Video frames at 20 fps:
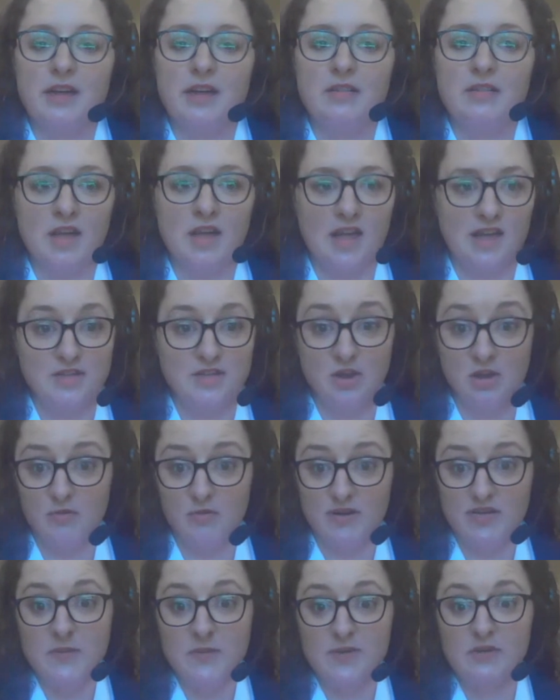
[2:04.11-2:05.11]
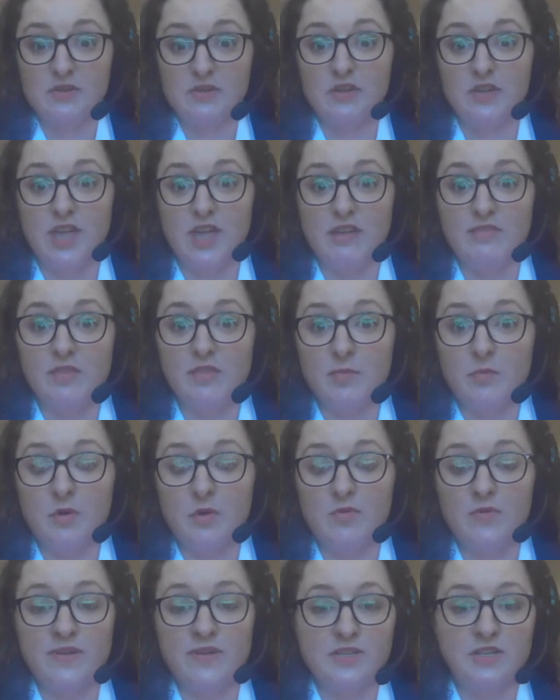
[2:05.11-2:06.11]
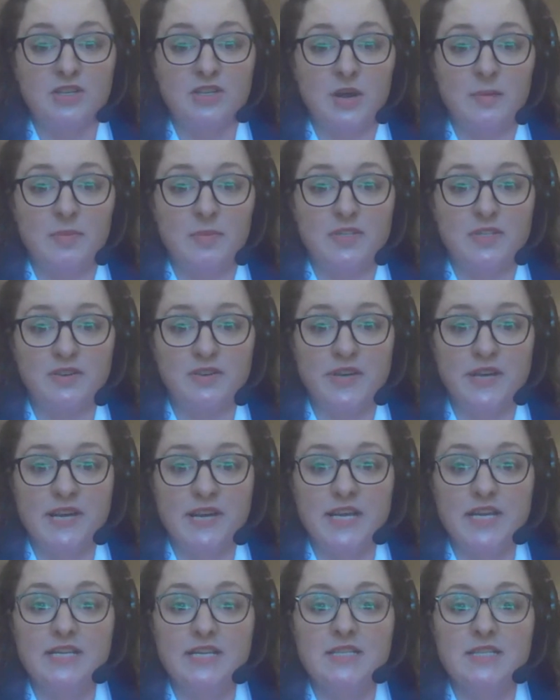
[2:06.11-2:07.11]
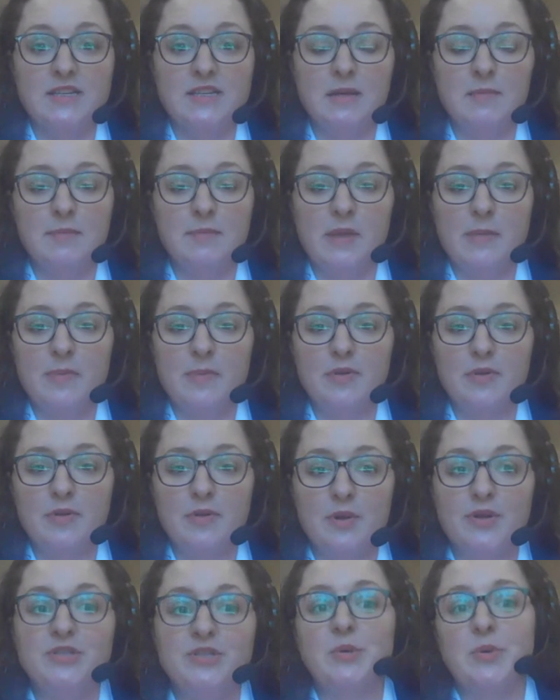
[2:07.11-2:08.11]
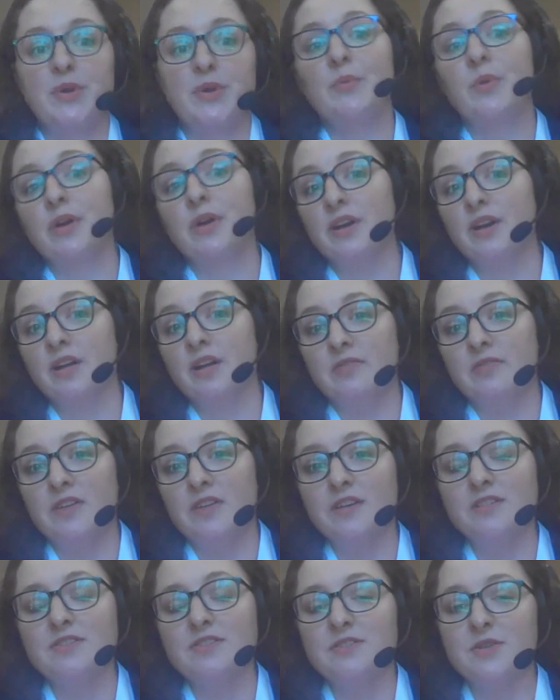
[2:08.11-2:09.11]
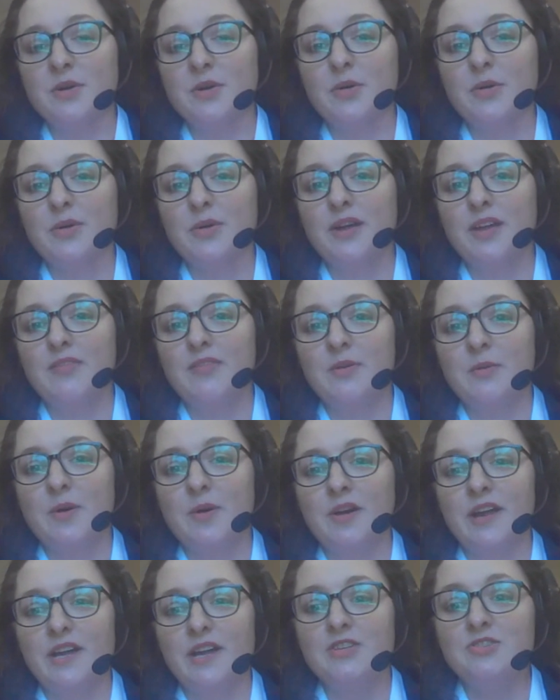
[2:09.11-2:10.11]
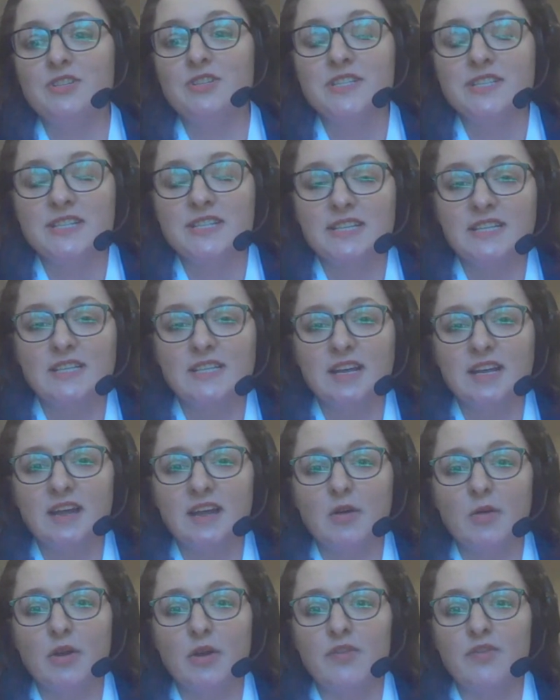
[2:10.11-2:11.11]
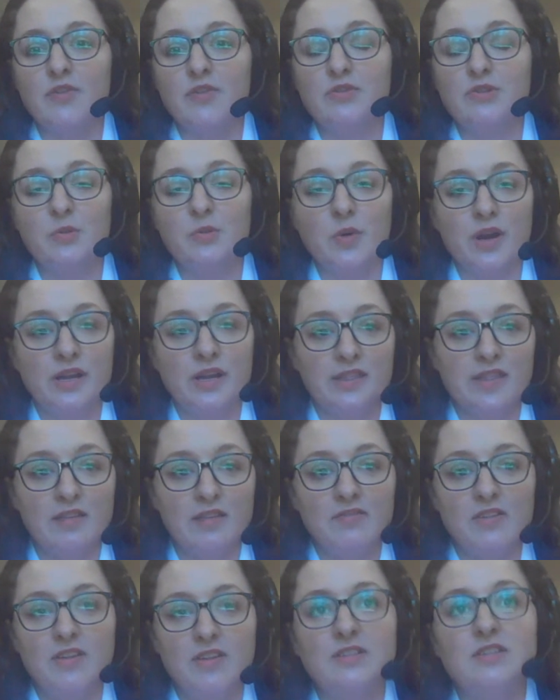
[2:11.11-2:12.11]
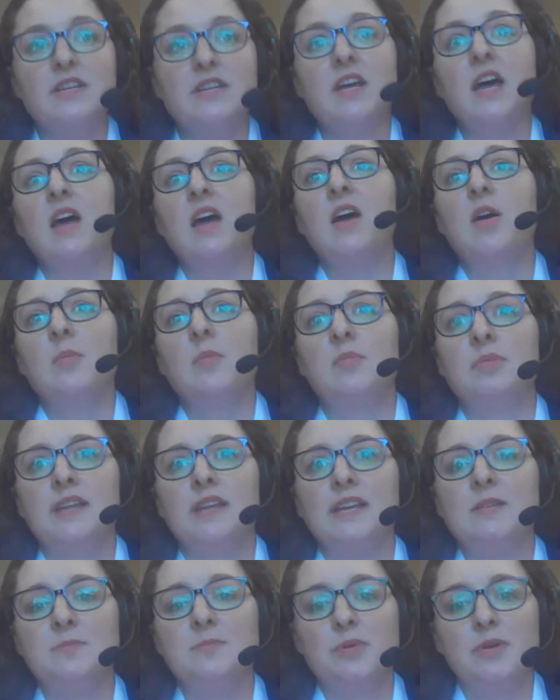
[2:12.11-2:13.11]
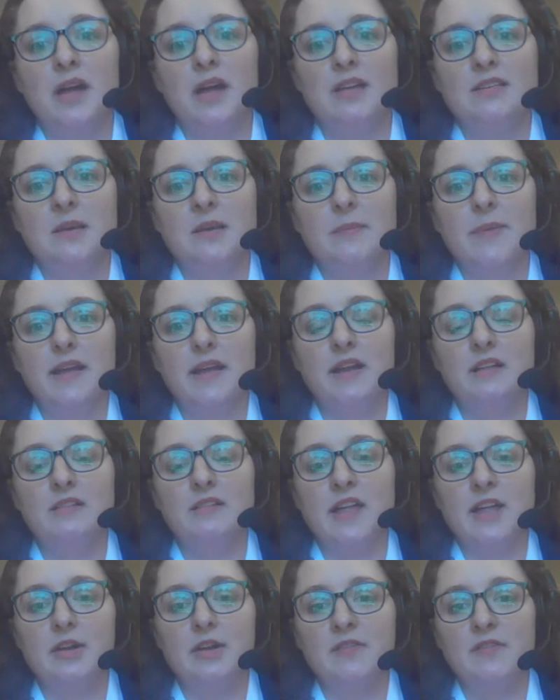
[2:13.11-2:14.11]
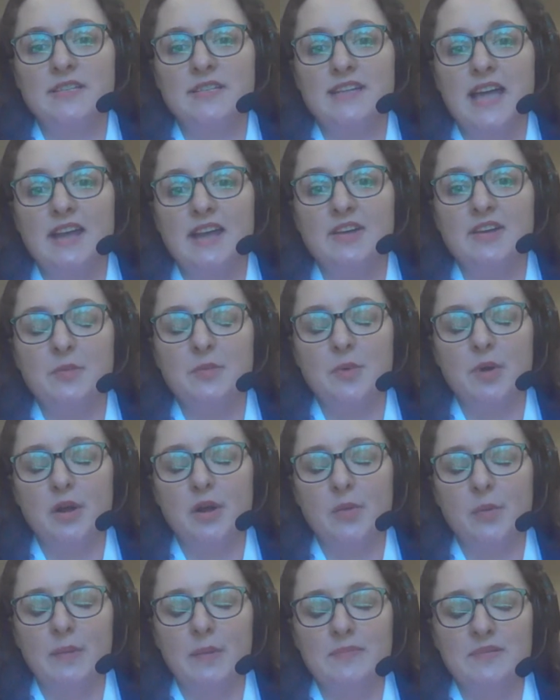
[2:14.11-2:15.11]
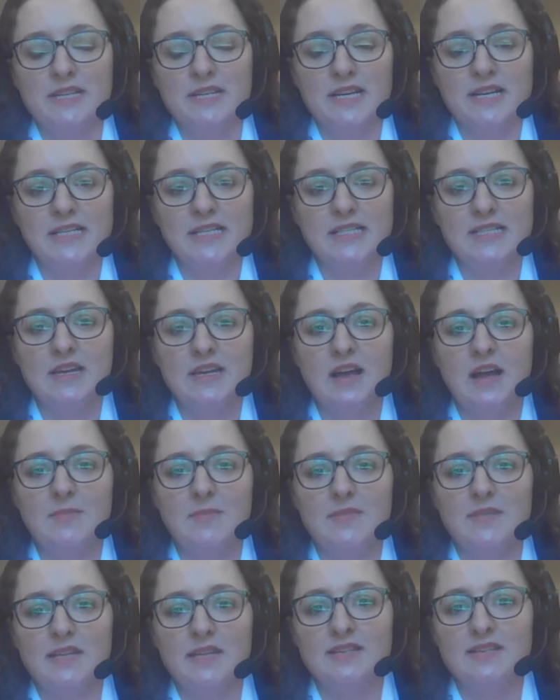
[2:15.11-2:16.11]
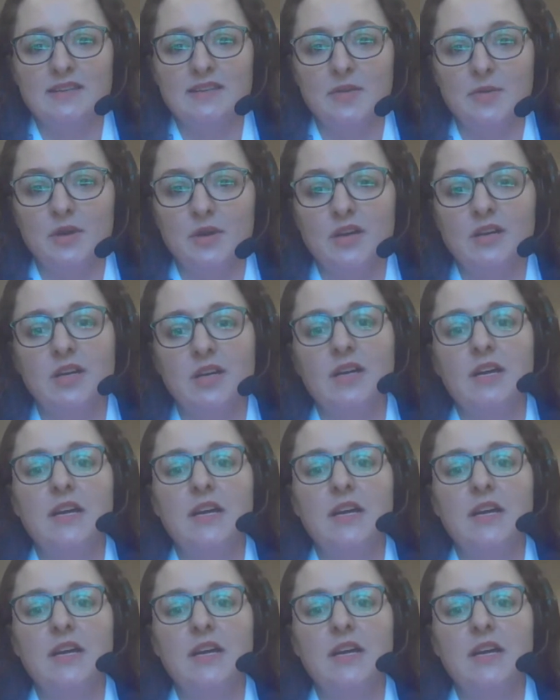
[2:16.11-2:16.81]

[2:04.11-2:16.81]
And as always, we're looking for more research opportunities, people who are doing work in our field. So if you are interested, or if you do work in that field, please submit a letter of intent through our website, sens.org.